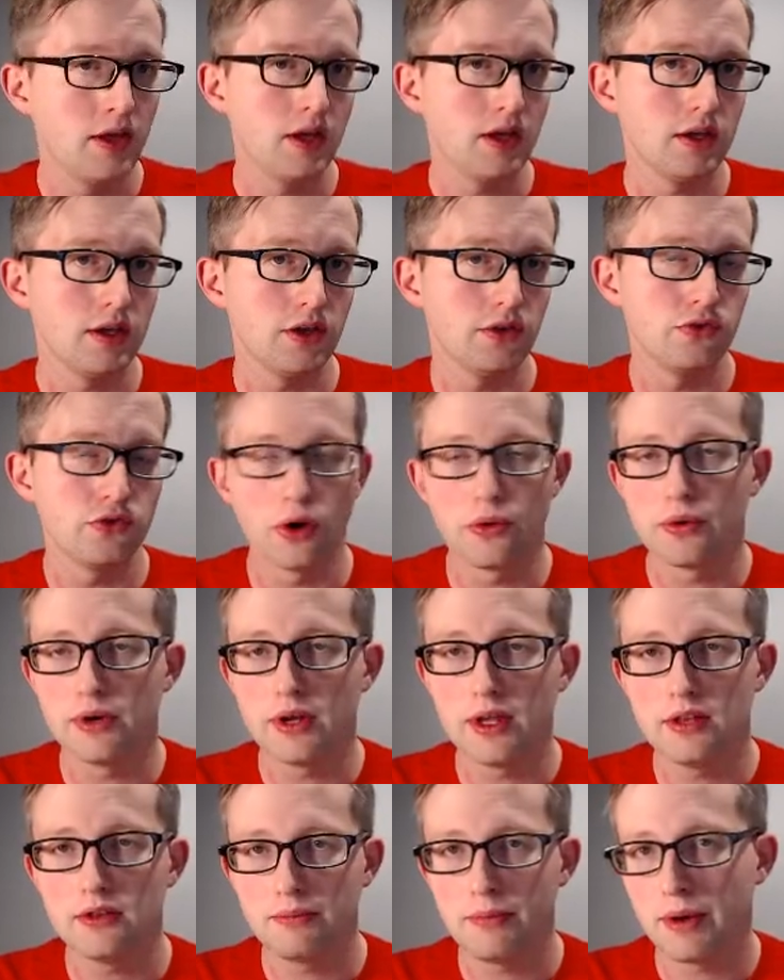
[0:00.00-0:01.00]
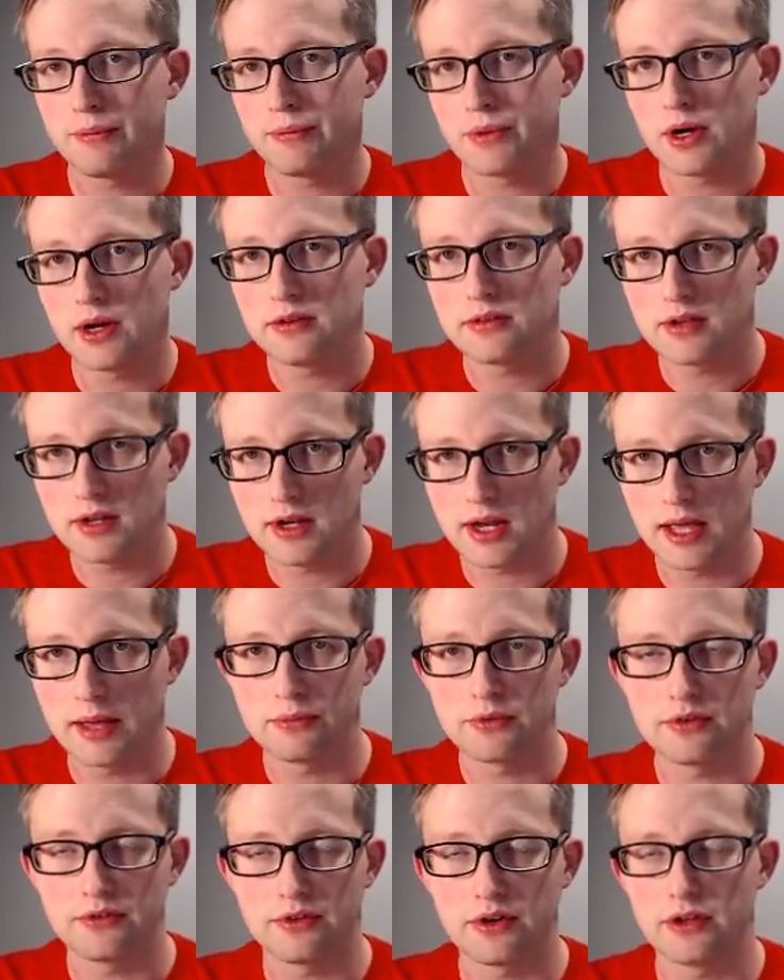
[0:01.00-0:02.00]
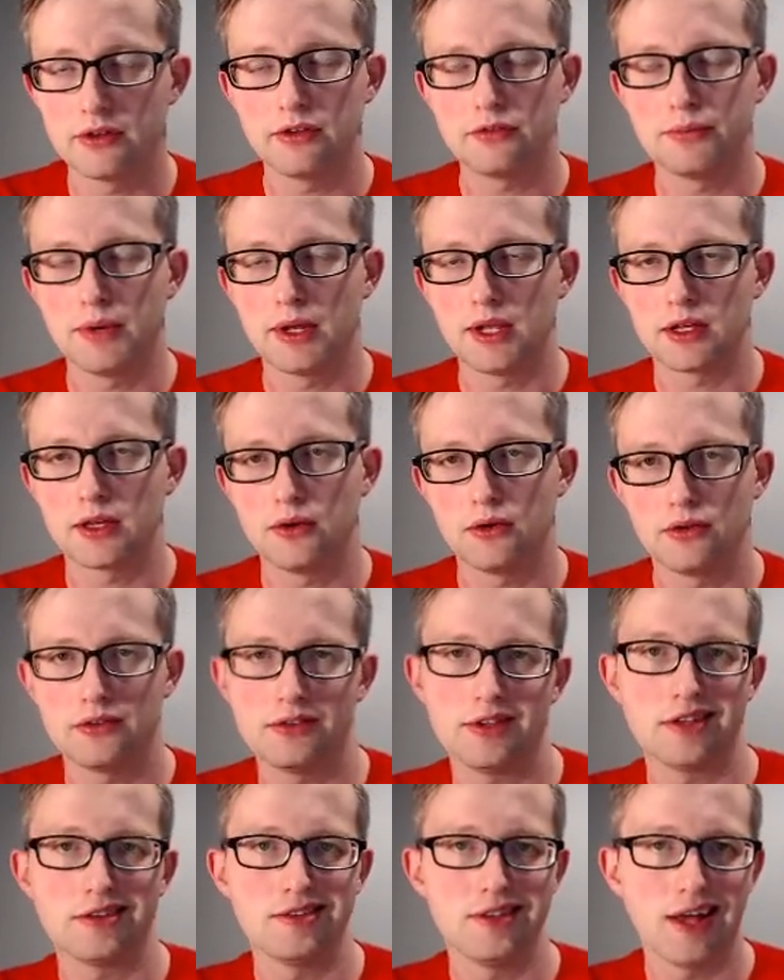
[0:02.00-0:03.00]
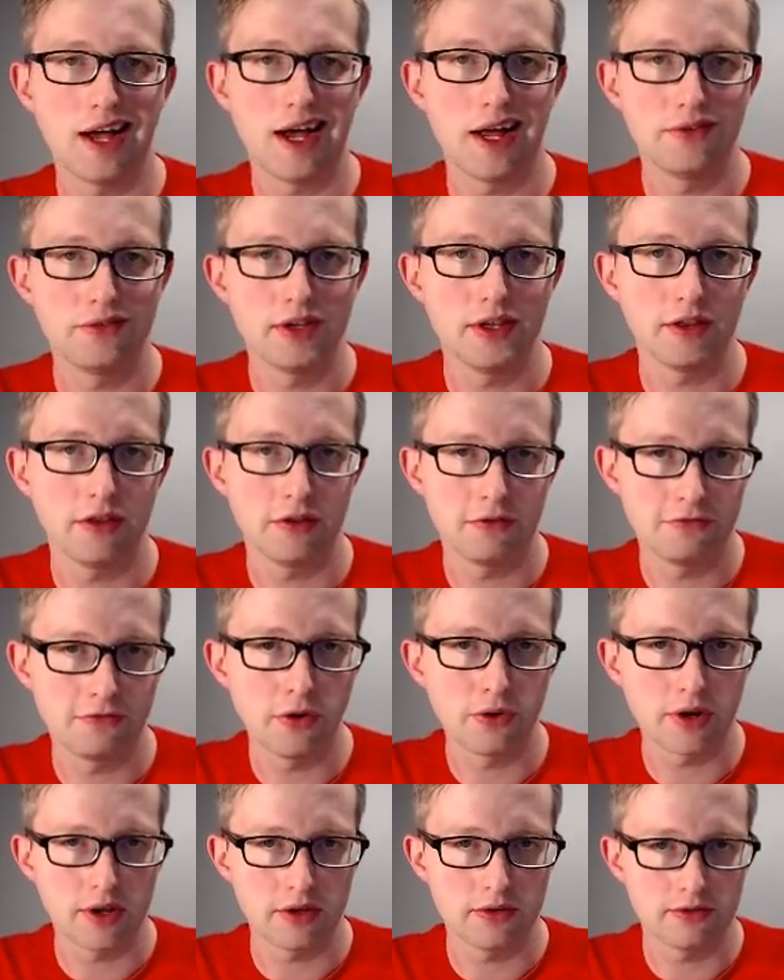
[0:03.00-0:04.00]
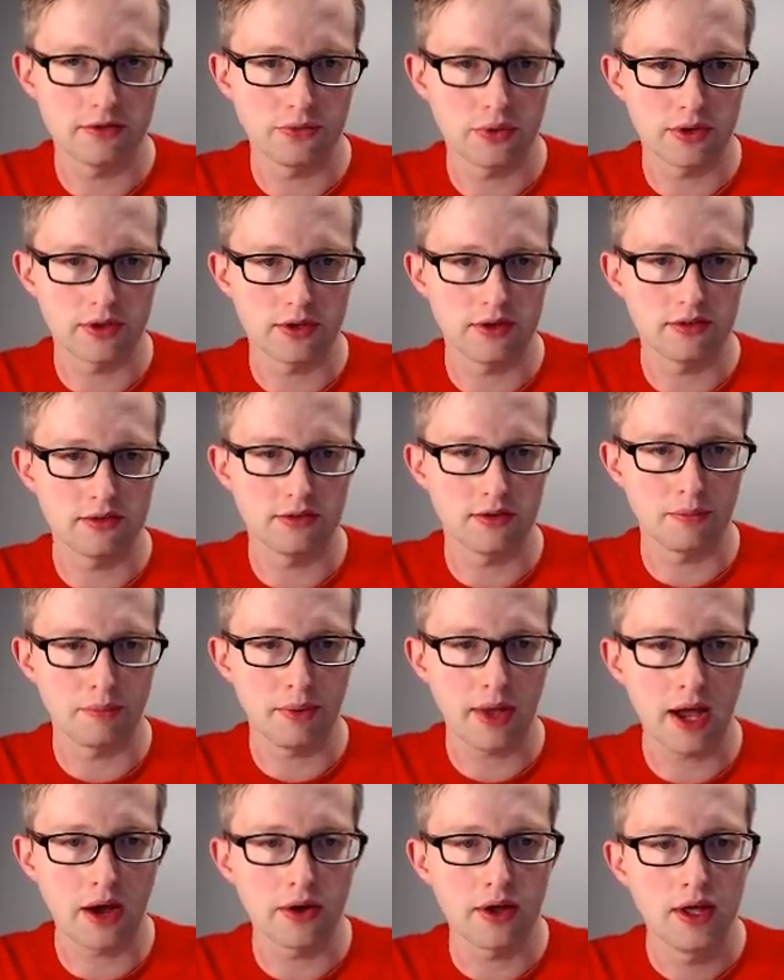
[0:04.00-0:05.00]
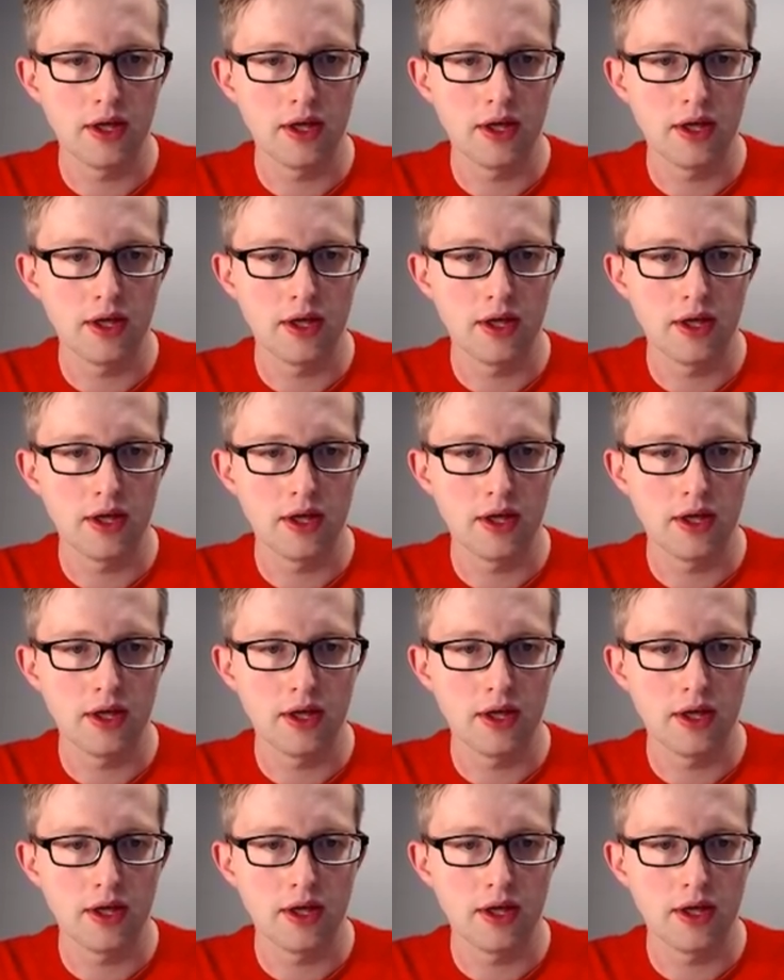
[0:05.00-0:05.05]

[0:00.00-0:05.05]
You don't need to memorize the names of all these molecules. That's not really the focus of what this is about,